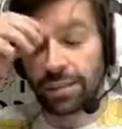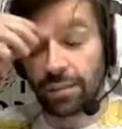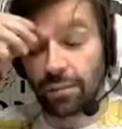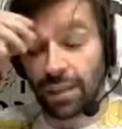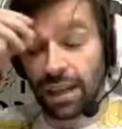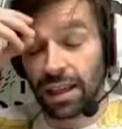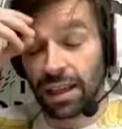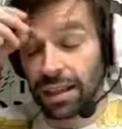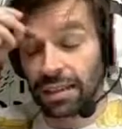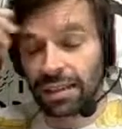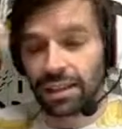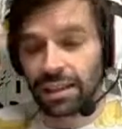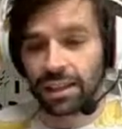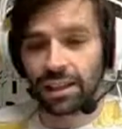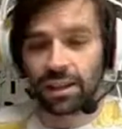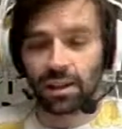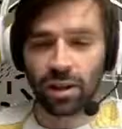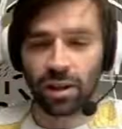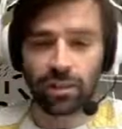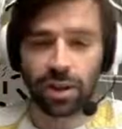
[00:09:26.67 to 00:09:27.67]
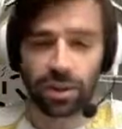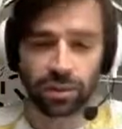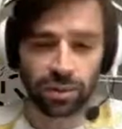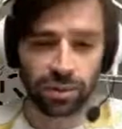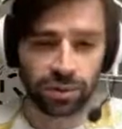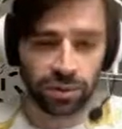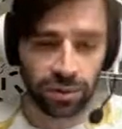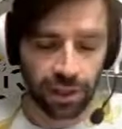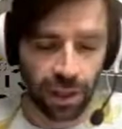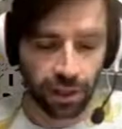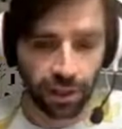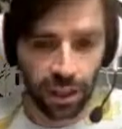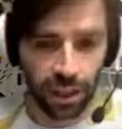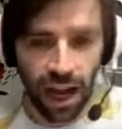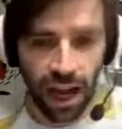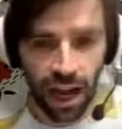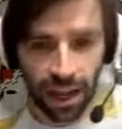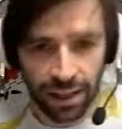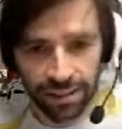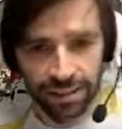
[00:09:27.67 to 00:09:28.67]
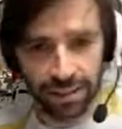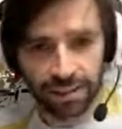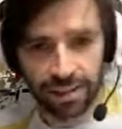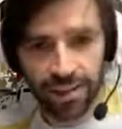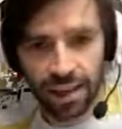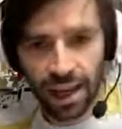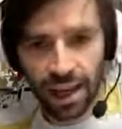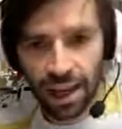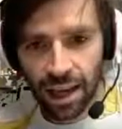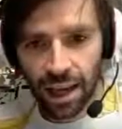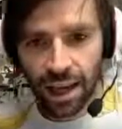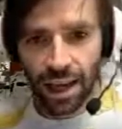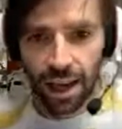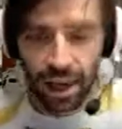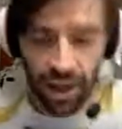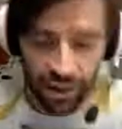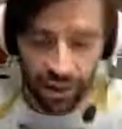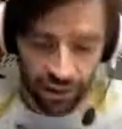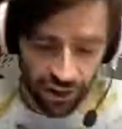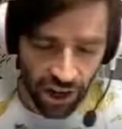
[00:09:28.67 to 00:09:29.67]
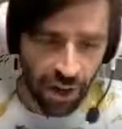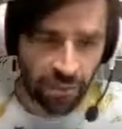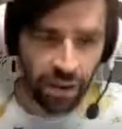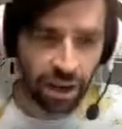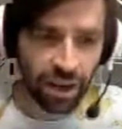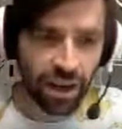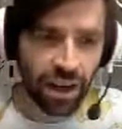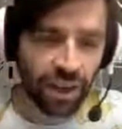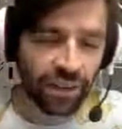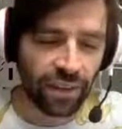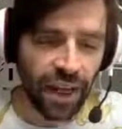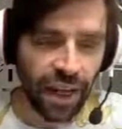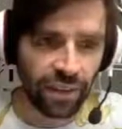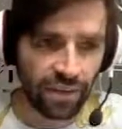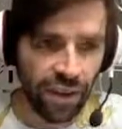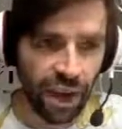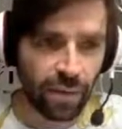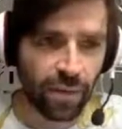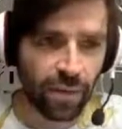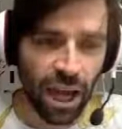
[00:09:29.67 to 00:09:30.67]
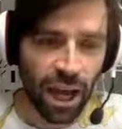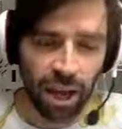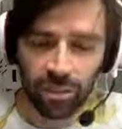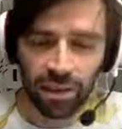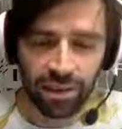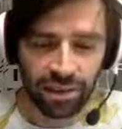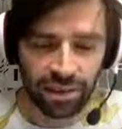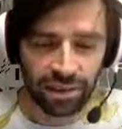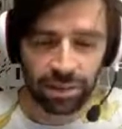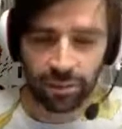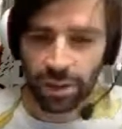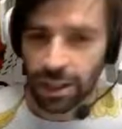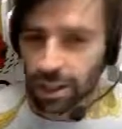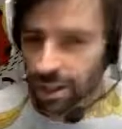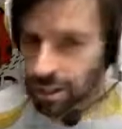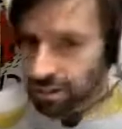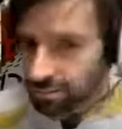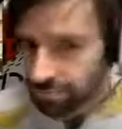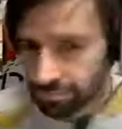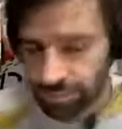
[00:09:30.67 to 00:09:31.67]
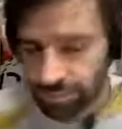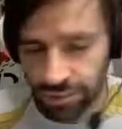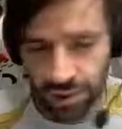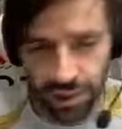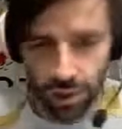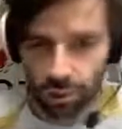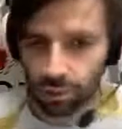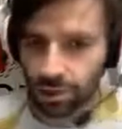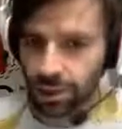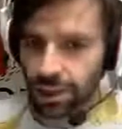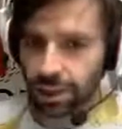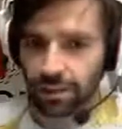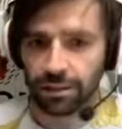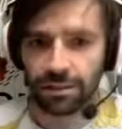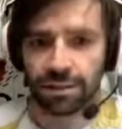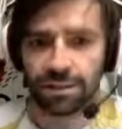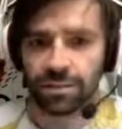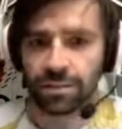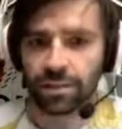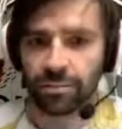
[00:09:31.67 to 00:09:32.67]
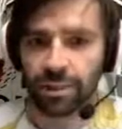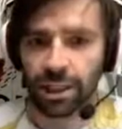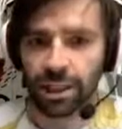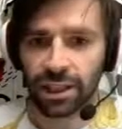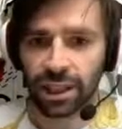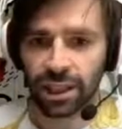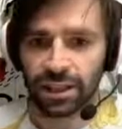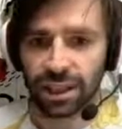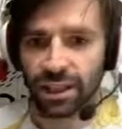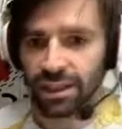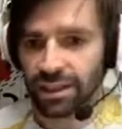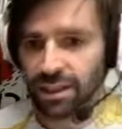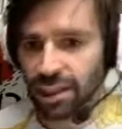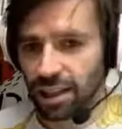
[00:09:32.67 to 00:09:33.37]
something I see a lot of people do. They will ice a jammer, and that jammer happens to be Scald Eagle or something like that.